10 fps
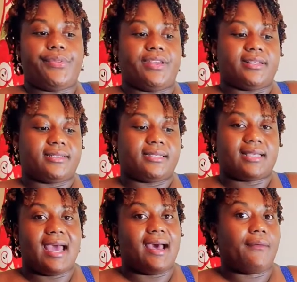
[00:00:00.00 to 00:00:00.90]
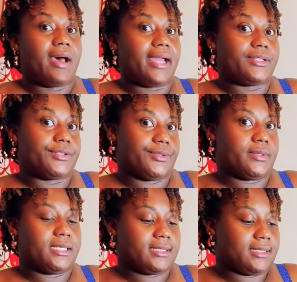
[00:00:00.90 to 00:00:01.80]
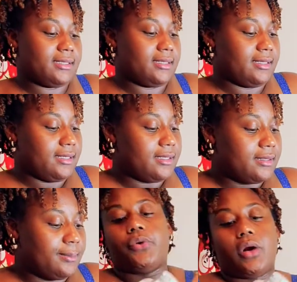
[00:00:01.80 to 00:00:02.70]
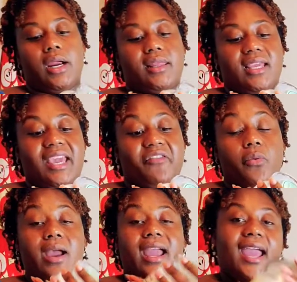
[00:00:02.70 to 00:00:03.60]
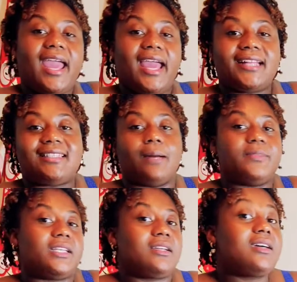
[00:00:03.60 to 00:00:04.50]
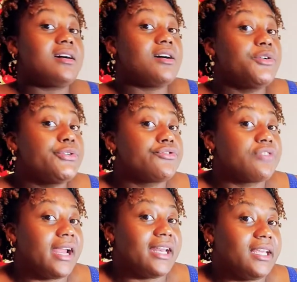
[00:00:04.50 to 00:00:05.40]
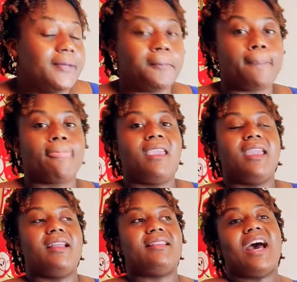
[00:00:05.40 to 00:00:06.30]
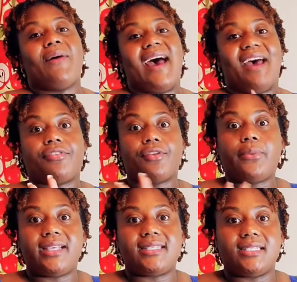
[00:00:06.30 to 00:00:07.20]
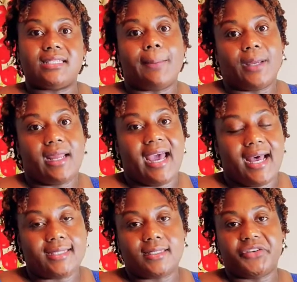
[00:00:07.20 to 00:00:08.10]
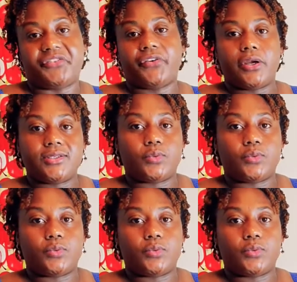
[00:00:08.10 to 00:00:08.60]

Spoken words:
this is how I do it. For the giveaway, who's ready? Now I have 3 questions I'm gonna ask. The first